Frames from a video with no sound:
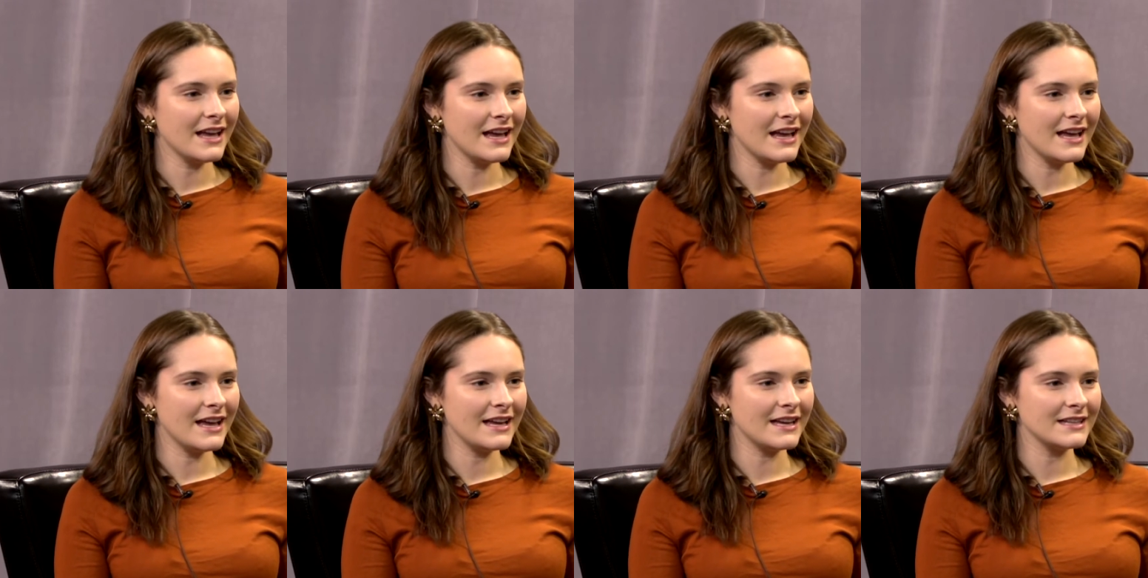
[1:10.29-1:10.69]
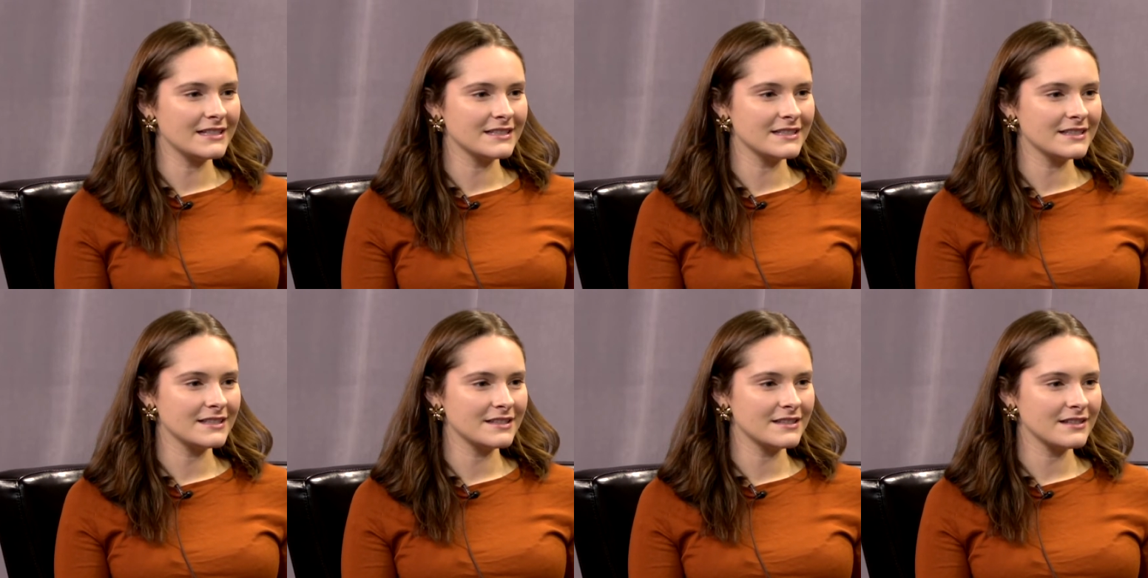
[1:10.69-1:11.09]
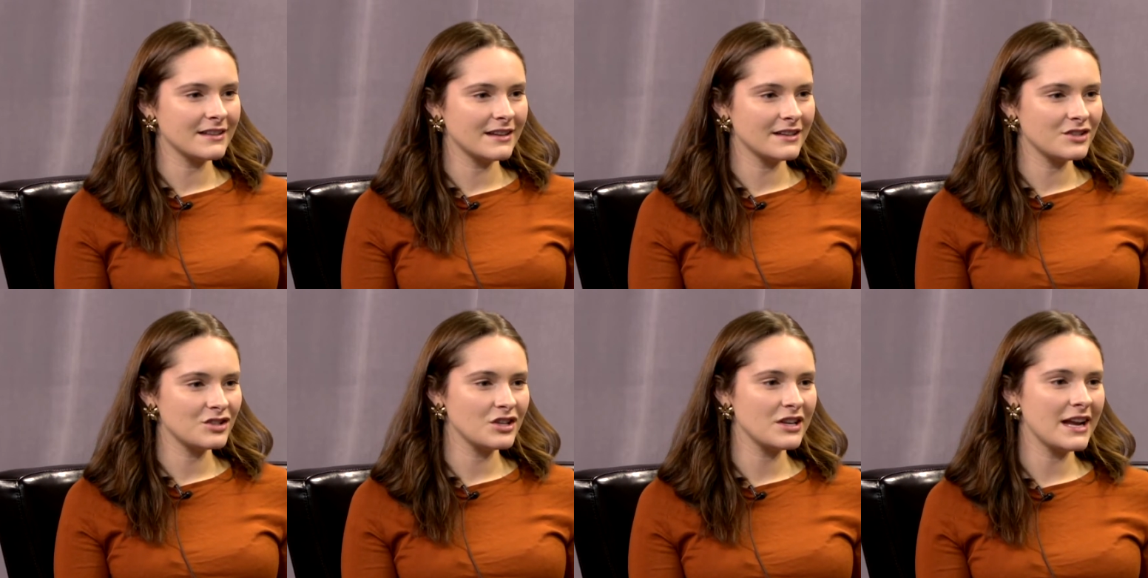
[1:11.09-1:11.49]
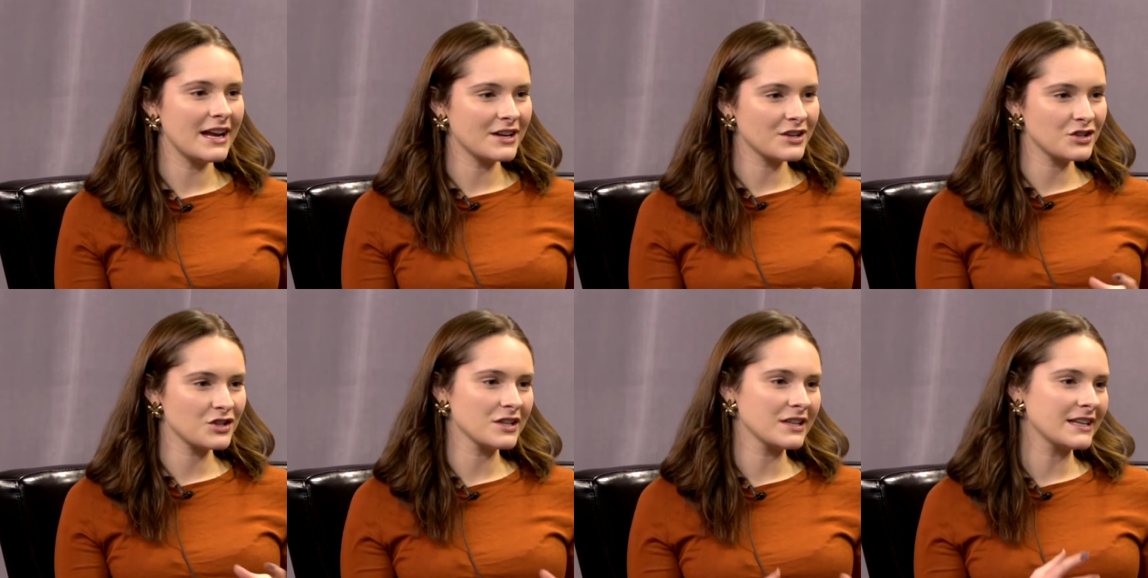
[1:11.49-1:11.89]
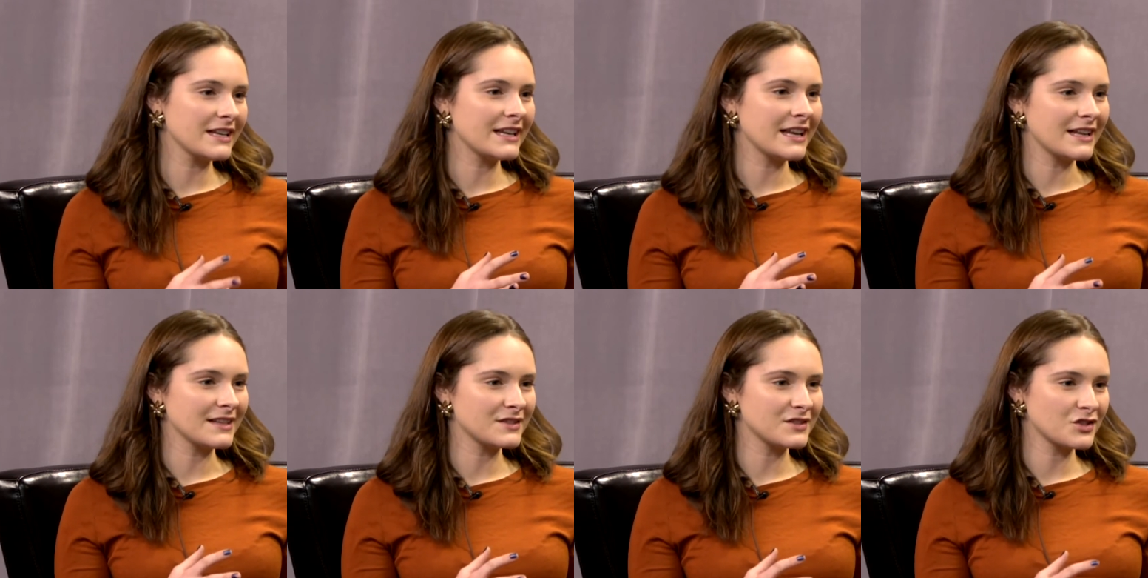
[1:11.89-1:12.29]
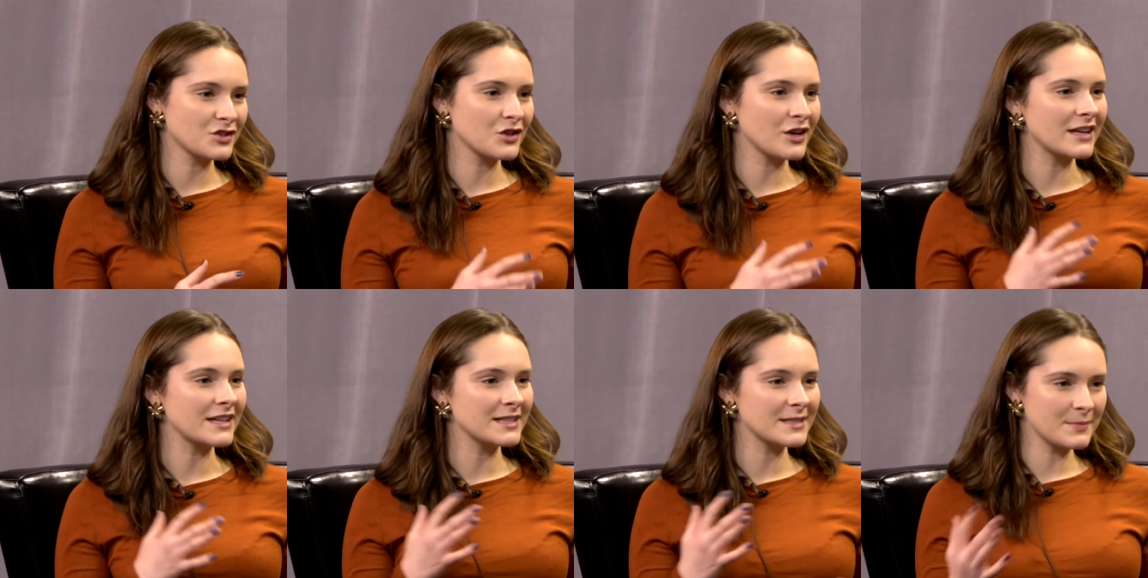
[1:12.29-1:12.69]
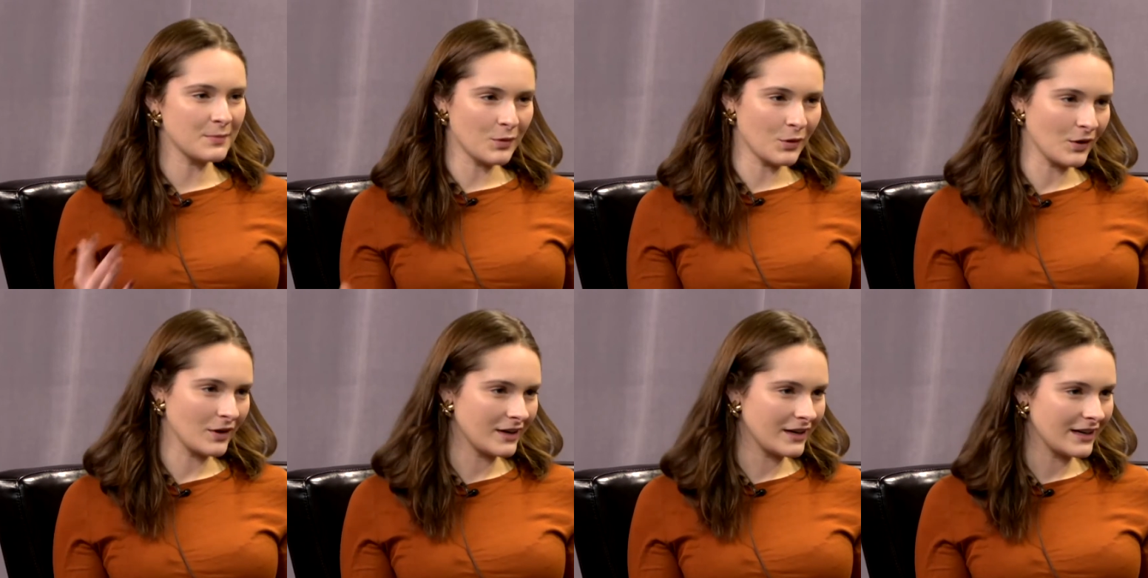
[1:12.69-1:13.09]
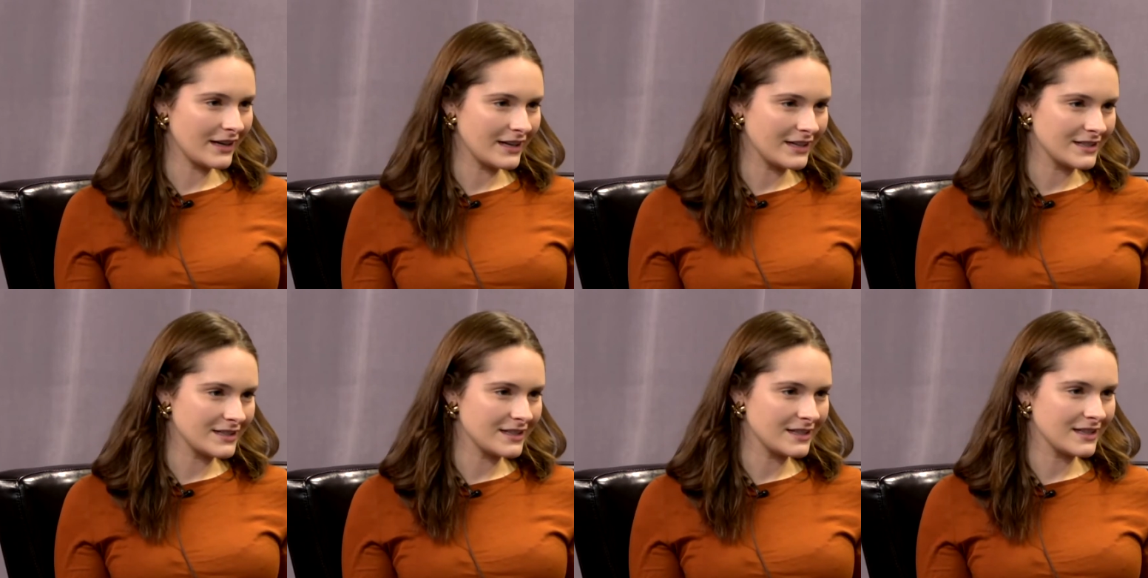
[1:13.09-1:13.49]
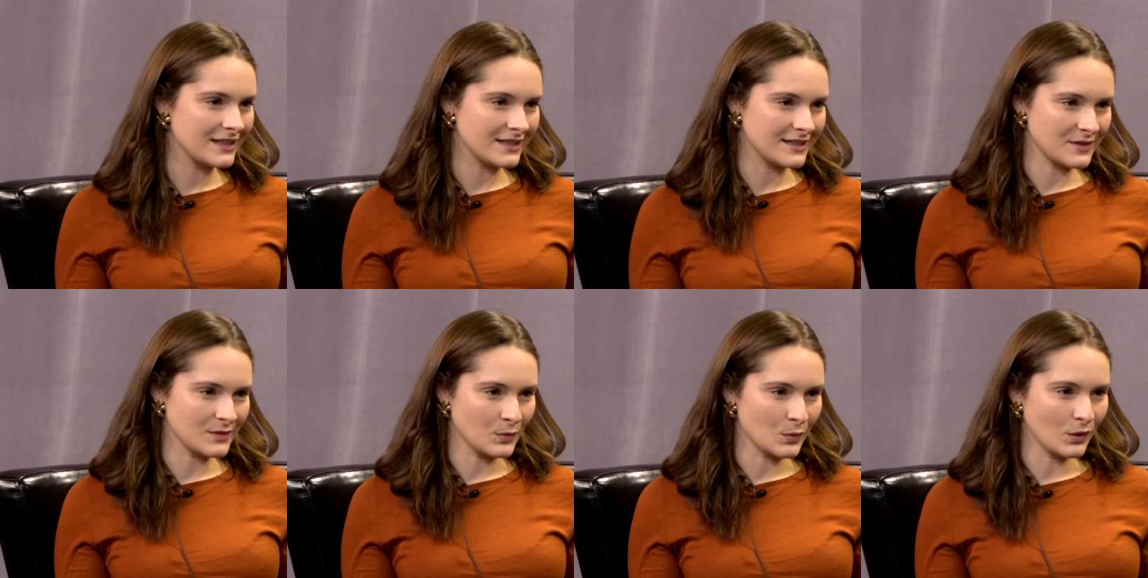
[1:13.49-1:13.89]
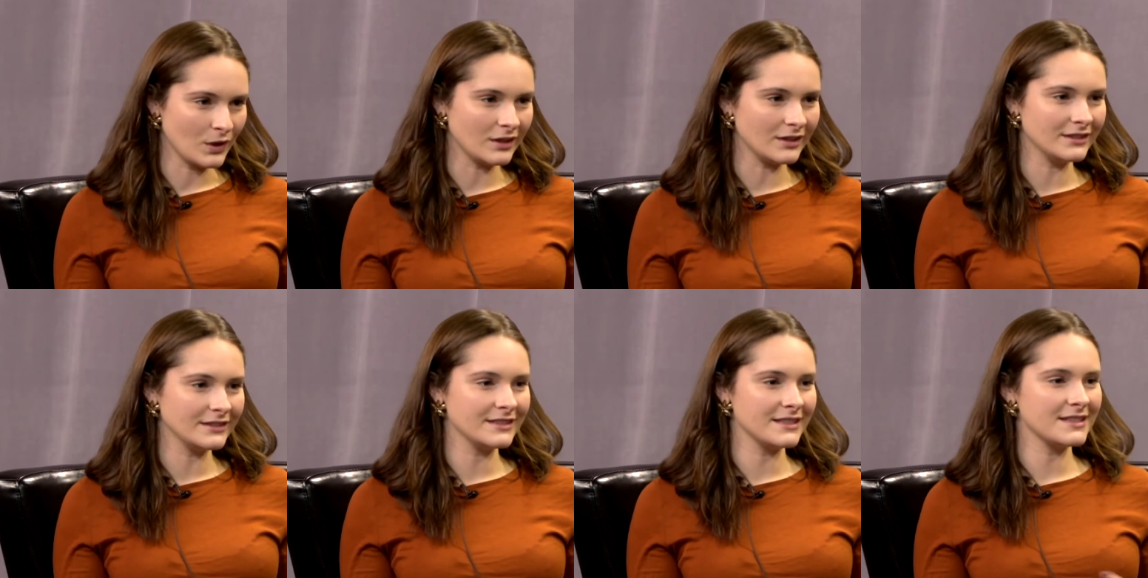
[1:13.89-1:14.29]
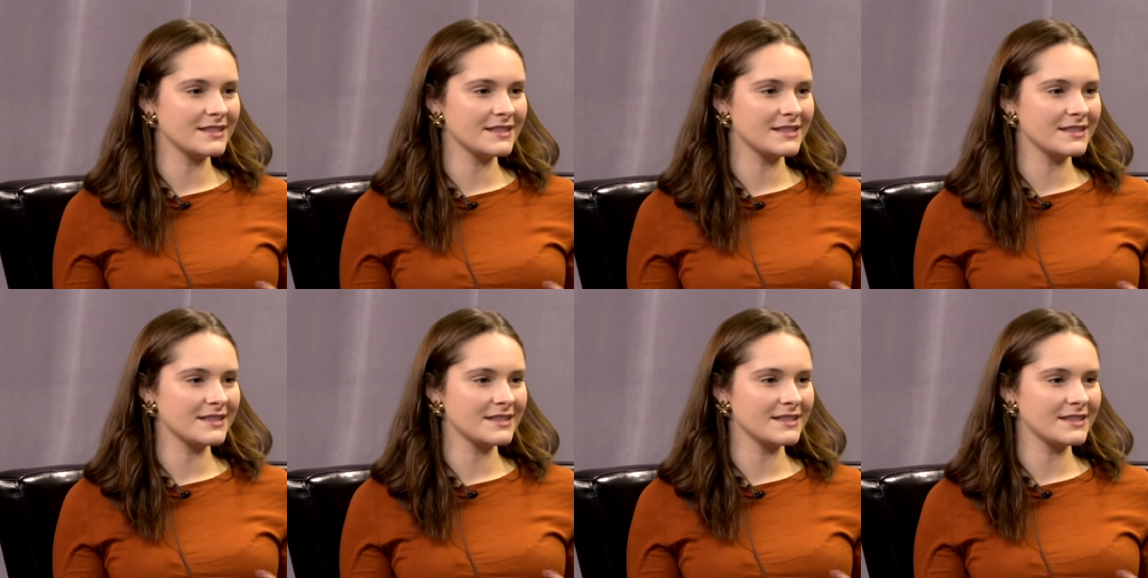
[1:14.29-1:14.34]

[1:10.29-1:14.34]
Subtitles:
and she actually gets transported into this world.